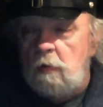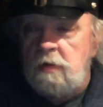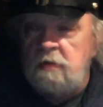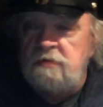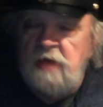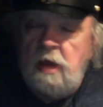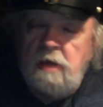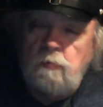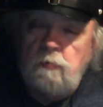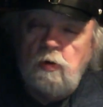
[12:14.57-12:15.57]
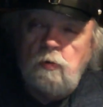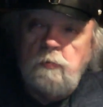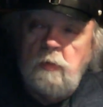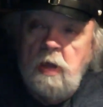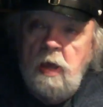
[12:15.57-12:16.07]
inside the
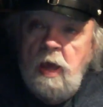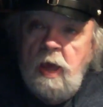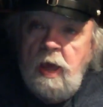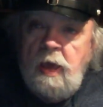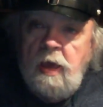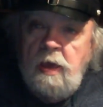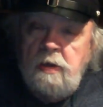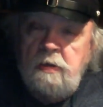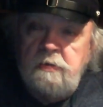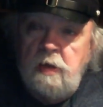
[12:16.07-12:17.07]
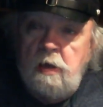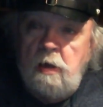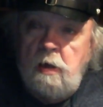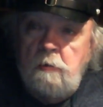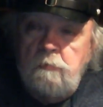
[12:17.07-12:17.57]
room and
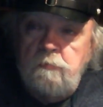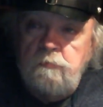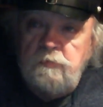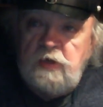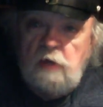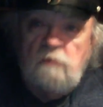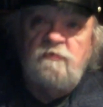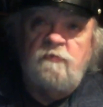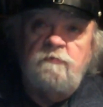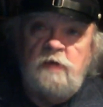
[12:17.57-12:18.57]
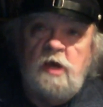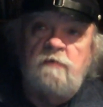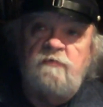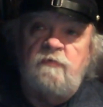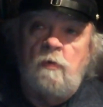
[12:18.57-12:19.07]
killed
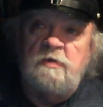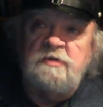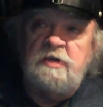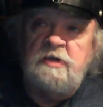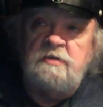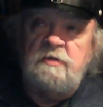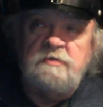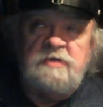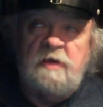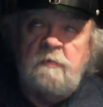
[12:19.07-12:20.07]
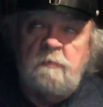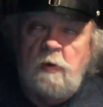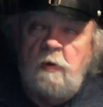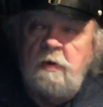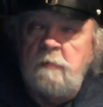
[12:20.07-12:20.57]
4 of the 6 or 7
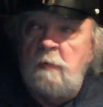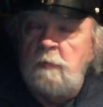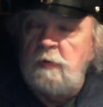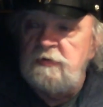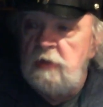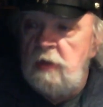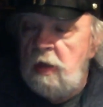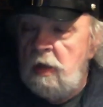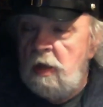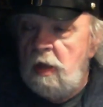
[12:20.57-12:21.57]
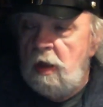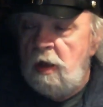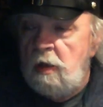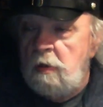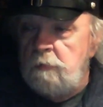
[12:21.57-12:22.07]
party members.
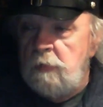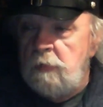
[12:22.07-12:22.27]
And